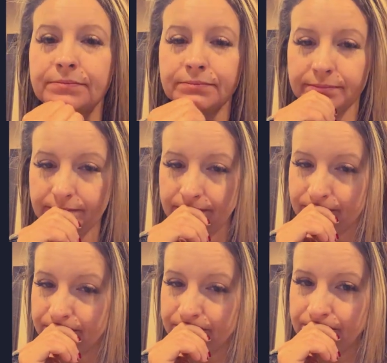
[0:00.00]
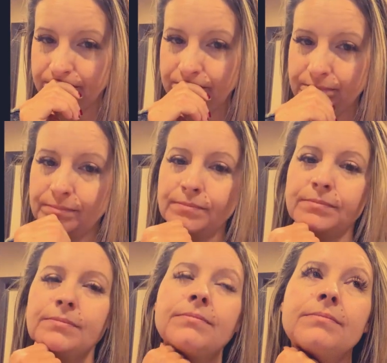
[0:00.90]

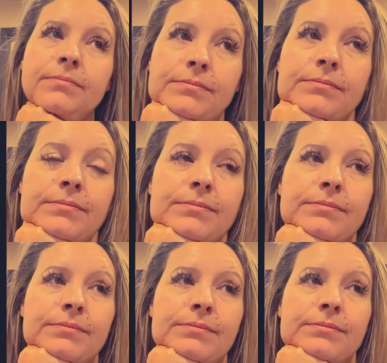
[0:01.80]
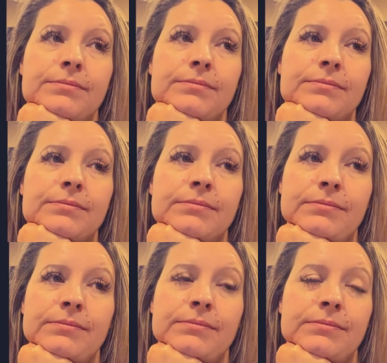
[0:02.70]

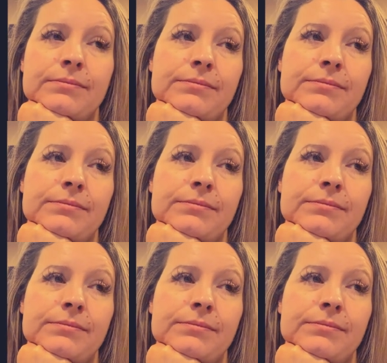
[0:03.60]
[no speech]